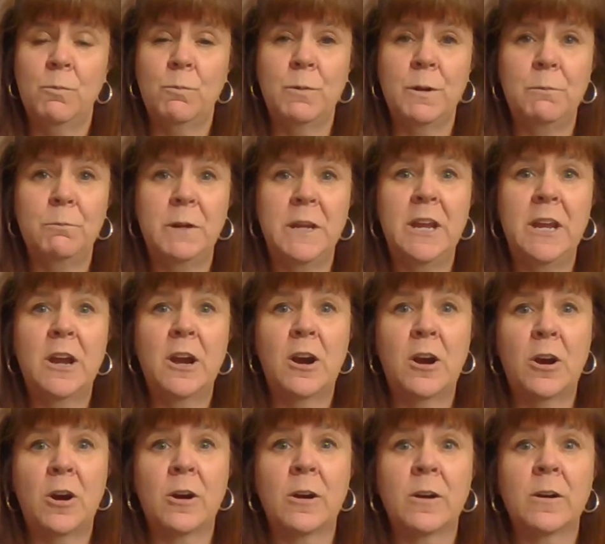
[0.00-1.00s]
when we
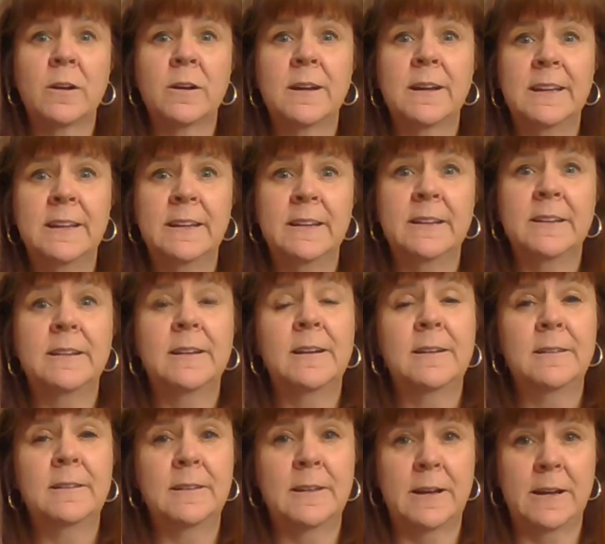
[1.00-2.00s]
are in
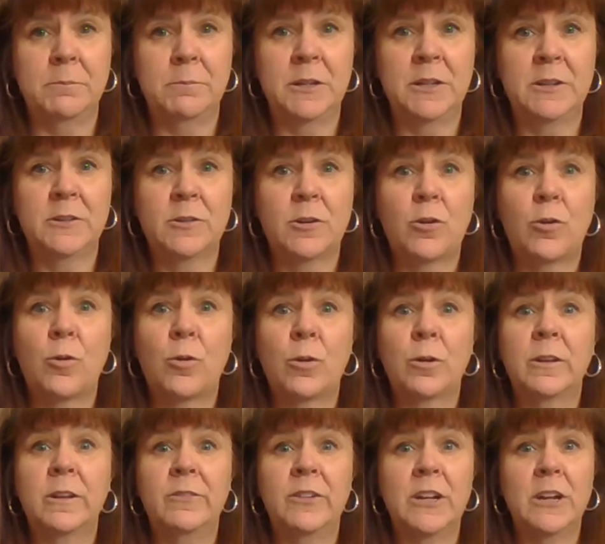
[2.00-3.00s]
alignment
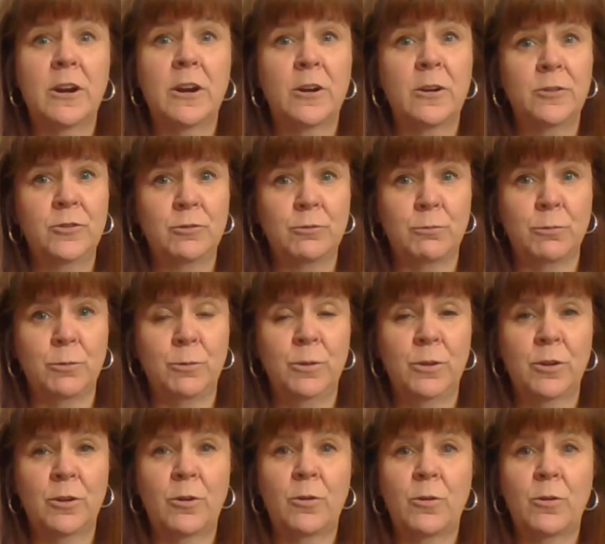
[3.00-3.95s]
or living our truth